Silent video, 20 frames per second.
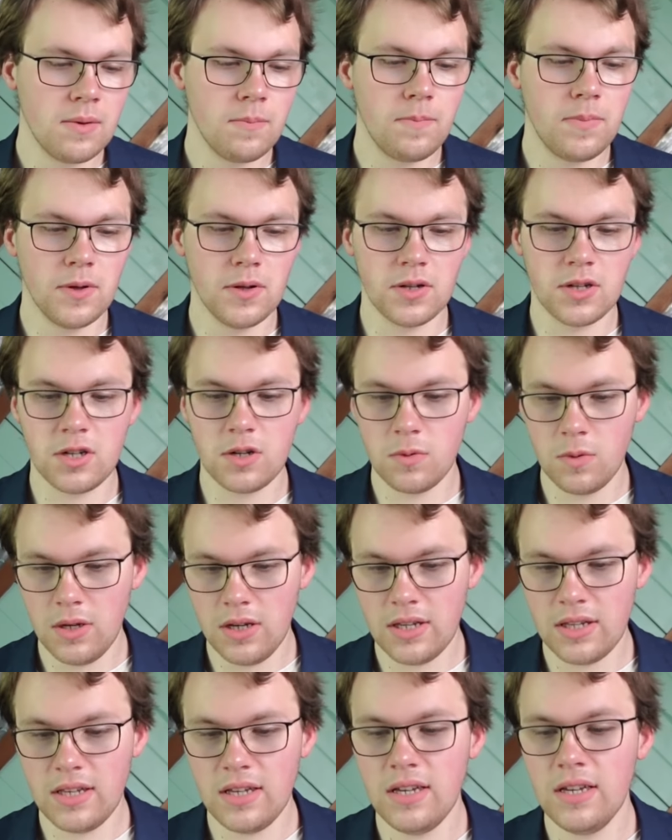Bill
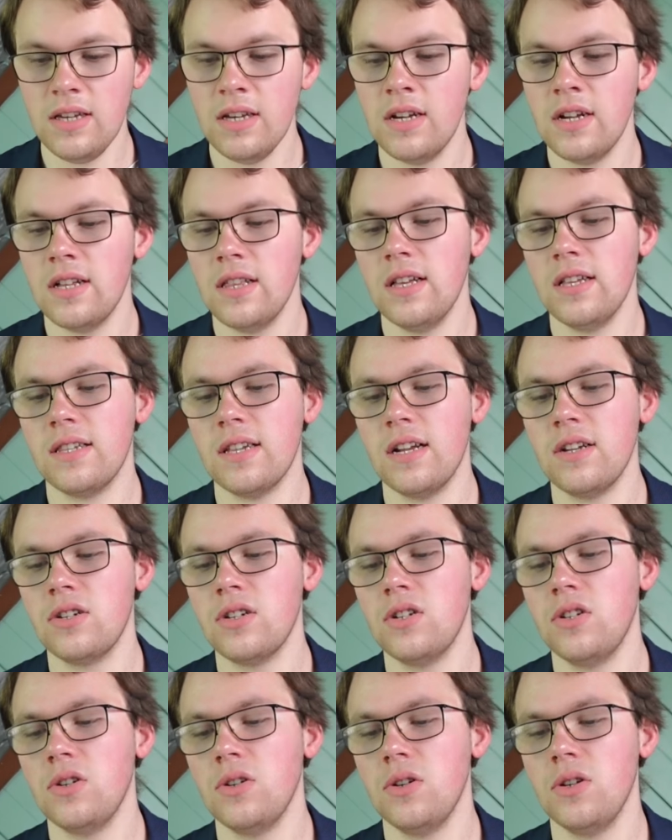Sweezey, they sent to
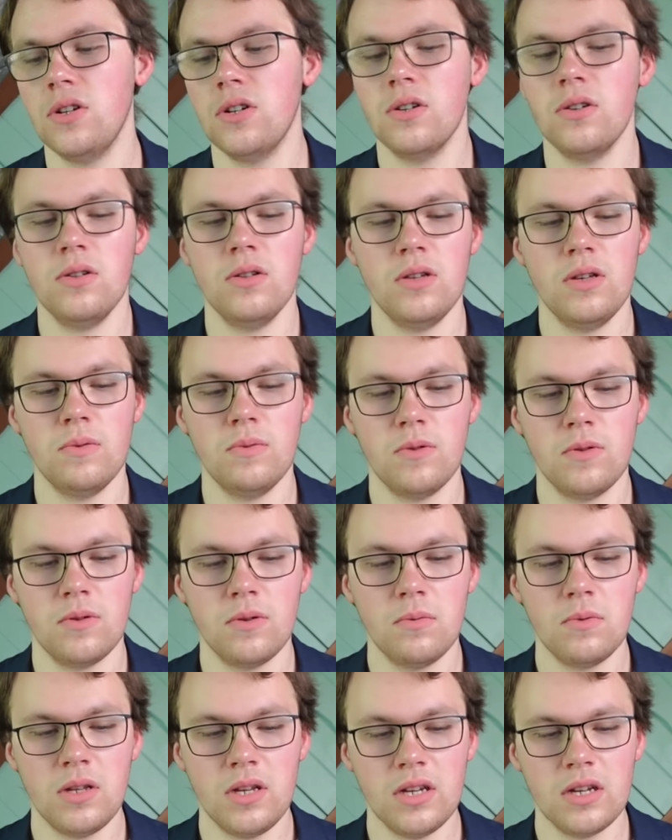a two-year league
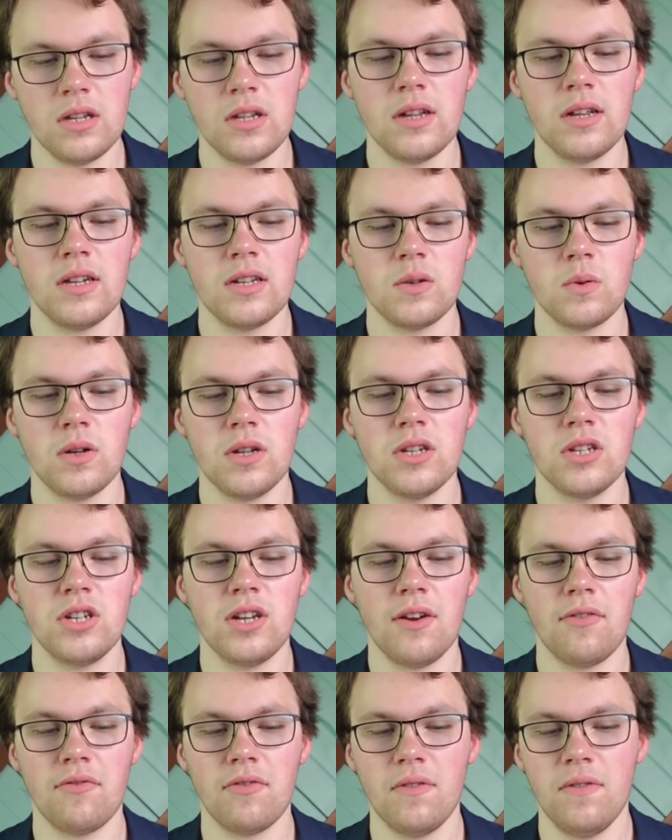minimum deal, as well as
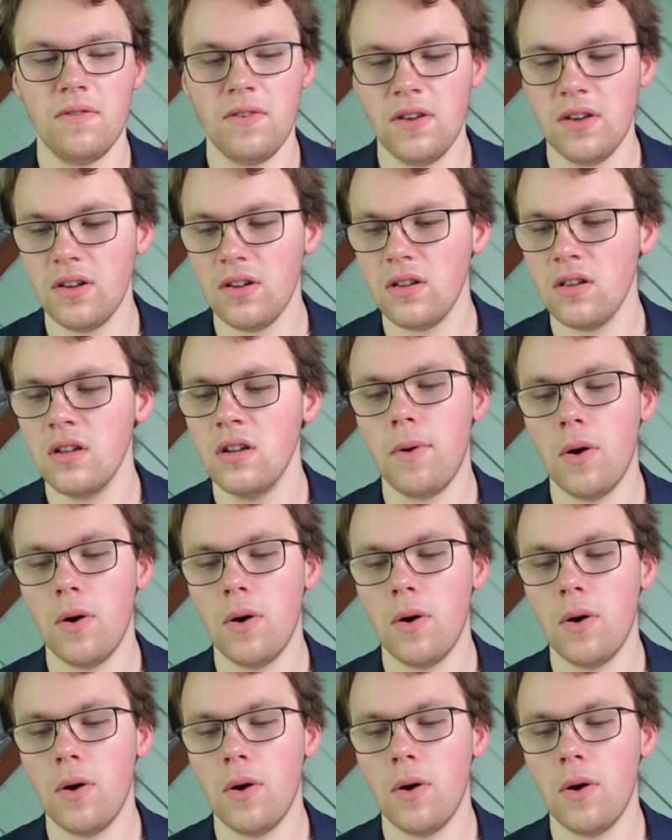Jeffrey Viel.